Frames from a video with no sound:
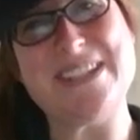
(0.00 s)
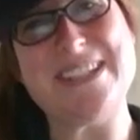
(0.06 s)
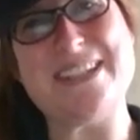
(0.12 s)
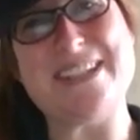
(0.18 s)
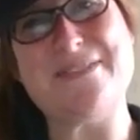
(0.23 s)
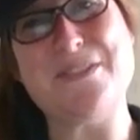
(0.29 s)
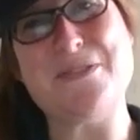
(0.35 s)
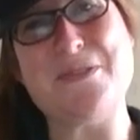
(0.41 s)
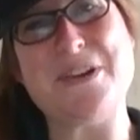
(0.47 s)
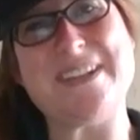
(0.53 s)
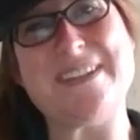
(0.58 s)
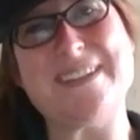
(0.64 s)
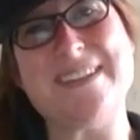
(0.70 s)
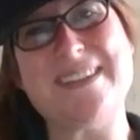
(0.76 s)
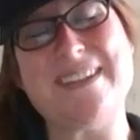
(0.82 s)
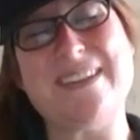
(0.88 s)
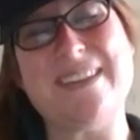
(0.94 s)
Steve
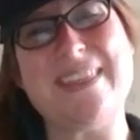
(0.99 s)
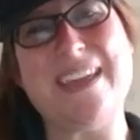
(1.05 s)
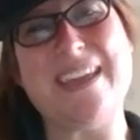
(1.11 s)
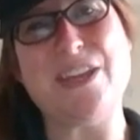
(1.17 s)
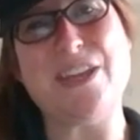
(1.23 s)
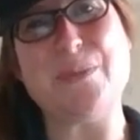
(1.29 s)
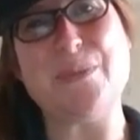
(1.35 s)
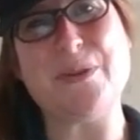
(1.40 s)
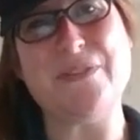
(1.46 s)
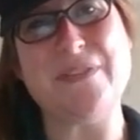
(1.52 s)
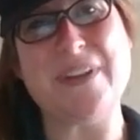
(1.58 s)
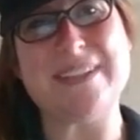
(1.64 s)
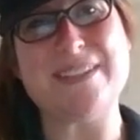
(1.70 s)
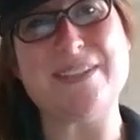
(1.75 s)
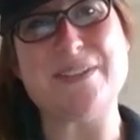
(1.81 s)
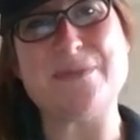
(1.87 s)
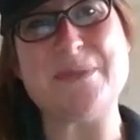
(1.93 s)
Kwan. So thank you,
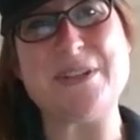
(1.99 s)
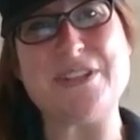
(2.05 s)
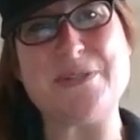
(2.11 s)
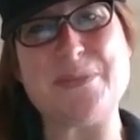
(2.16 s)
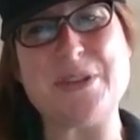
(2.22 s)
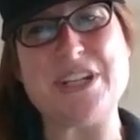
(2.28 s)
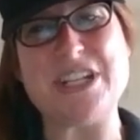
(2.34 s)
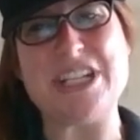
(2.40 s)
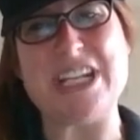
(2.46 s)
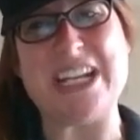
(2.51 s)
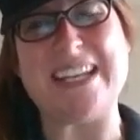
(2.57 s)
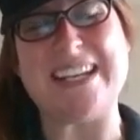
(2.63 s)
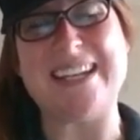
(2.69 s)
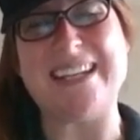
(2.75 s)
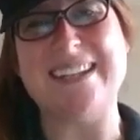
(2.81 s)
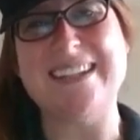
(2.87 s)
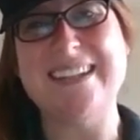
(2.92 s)
Professor. Much
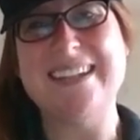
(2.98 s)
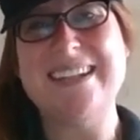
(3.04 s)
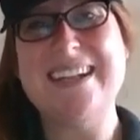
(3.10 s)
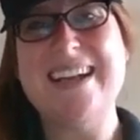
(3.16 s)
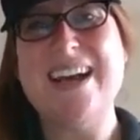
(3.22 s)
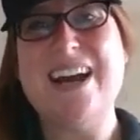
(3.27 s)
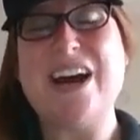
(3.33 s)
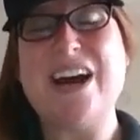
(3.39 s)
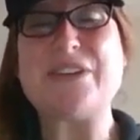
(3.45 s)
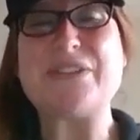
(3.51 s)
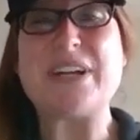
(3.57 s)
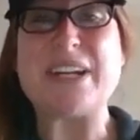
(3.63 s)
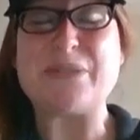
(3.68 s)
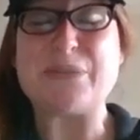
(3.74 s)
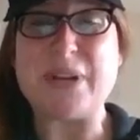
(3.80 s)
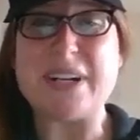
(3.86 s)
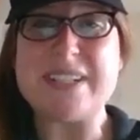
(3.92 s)
appreciated. All
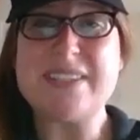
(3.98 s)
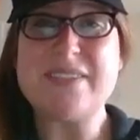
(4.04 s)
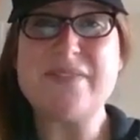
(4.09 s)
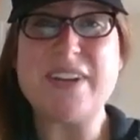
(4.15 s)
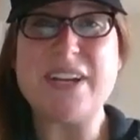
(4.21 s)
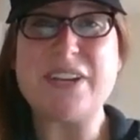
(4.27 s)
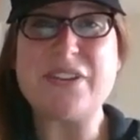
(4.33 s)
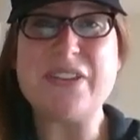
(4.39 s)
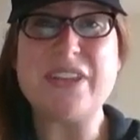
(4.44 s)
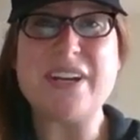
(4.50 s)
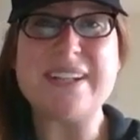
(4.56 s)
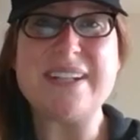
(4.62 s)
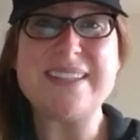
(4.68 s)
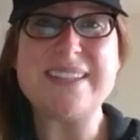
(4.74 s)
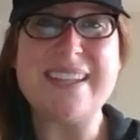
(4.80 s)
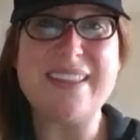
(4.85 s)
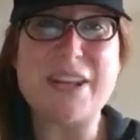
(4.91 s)
right, Russ, final
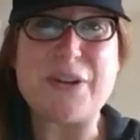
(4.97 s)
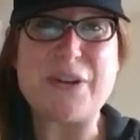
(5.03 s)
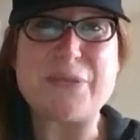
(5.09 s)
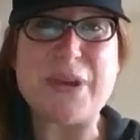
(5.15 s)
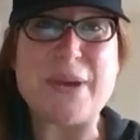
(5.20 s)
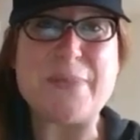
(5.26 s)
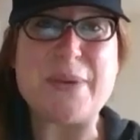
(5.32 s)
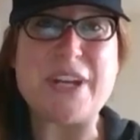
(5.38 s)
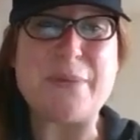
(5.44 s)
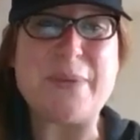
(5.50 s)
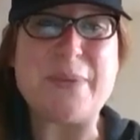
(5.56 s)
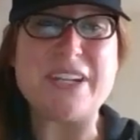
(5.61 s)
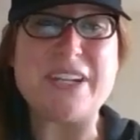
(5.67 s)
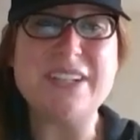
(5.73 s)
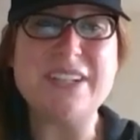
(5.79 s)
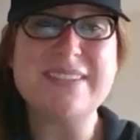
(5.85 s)
thoughts, and then I'll wrap it up here.